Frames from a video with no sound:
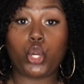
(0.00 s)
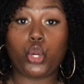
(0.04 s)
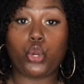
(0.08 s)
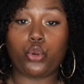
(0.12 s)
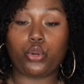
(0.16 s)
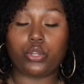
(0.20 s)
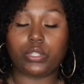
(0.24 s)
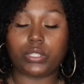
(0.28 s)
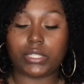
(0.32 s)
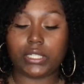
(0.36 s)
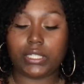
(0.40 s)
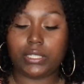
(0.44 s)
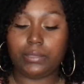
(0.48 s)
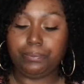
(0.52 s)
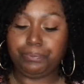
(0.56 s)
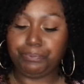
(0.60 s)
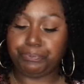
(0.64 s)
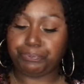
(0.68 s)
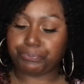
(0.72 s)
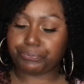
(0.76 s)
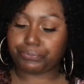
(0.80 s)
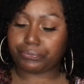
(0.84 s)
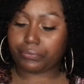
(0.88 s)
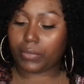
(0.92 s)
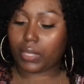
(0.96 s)
Curly.
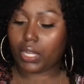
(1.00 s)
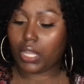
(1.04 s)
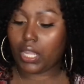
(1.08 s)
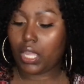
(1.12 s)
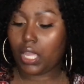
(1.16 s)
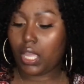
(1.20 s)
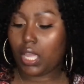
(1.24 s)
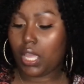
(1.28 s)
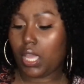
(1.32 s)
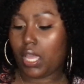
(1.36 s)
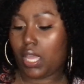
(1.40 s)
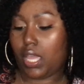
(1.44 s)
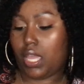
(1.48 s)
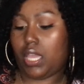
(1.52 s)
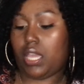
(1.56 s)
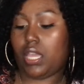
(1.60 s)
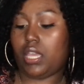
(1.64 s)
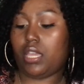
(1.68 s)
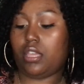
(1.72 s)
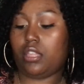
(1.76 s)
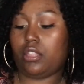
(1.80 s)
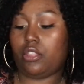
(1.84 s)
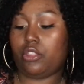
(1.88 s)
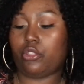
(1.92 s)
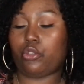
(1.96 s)

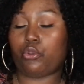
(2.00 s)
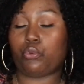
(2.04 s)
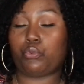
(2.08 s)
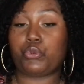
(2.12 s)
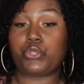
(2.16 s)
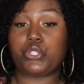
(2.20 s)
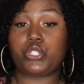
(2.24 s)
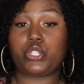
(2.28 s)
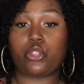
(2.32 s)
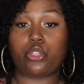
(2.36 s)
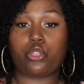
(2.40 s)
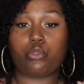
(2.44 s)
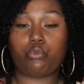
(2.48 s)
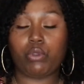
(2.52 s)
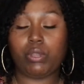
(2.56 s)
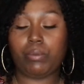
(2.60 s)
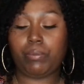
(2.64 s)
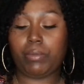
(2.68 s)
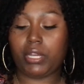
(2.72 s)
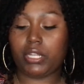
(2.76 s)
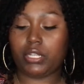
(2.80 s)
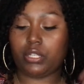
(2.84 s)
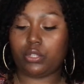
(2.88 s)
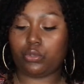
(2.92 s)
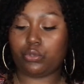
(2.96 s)
And there was three
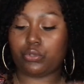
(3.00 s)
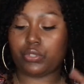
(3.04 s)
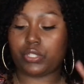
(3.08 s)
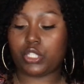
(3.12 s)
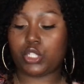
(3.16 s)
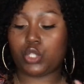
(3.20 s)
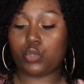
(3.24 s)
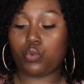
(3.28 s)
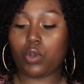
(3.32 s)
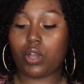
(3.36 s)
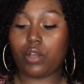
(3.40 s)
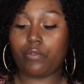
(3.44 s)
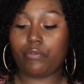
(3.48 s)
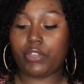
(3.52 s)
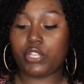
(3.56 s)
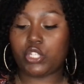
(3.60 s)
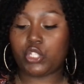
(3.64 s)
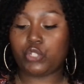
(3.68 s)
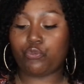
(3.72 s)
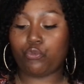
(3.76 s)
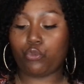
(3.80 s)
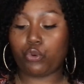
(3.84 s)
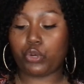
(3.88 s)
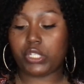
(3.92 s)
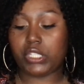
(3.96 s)
bundles, 12 inch,
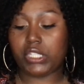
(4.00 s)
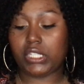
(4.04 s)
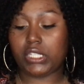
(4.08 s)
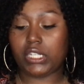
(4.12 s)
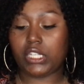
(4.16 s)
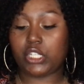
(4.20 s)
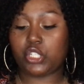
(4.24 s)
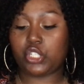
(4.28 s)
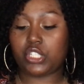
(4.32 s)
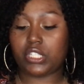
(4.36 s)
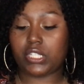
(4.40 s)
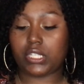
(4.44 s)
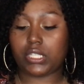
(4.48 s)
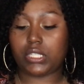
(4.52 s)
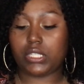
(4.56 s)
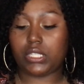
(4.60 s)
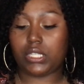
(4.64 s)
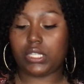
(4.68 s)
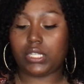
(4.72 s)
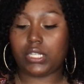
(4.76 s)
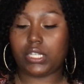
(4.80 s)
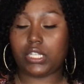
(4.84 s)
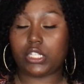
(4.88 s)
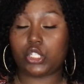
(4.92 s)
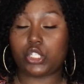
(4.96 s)
14 inch,
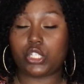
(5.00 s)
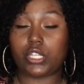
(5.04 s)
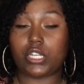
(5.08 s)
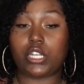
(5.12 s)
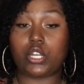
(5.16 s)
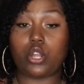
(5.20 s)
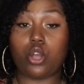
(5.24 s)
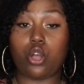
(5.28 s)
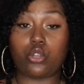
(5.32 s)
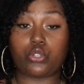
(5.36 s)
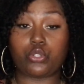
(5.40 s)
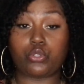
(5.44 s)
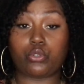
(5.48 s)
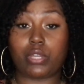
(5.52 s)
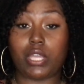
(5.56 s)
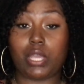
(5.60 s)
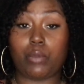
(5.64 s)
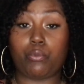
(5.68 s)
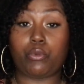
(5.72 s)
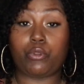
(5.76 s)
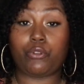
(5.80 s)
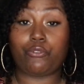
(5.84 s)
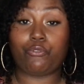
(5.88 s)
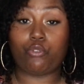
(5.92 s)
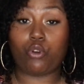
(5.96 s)
16 inch, and it also came
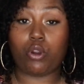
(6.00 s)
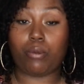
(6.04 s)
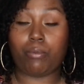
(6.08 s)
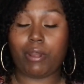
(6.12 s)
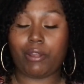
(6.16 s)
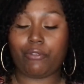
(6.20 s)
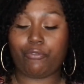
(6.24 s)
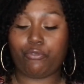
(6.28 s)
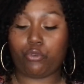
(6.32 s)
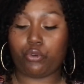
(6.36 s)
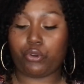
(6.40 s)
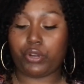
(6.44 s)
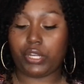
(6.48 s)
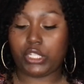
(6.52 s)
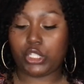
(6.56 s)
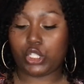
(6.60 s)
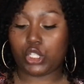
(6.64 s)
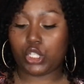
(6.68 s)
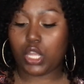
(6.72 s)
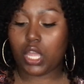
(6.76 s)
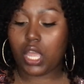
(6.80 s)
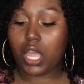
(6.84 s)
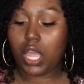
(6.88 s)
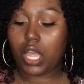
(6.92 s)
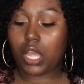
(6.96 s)
with a 4x4 inch
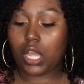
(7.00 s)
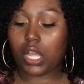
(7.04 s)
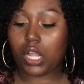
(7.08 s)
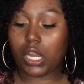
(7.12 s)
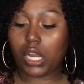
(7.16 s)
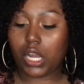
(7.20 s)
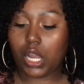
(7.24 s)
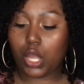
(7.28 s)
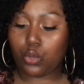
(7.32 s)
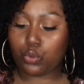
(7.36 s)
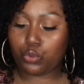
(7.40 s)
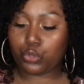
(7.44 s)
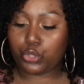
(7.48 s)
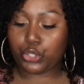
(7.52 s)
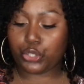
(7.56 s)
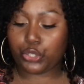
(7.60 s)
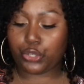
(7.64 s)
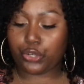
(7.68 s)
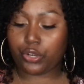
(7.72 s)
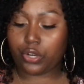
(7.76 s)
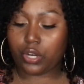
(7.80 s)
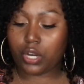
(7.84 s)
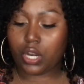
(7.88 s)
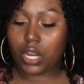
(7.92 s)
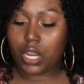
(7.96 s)

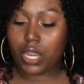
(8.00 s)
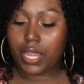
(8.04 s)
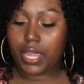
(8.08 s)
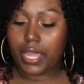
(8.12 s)
closure.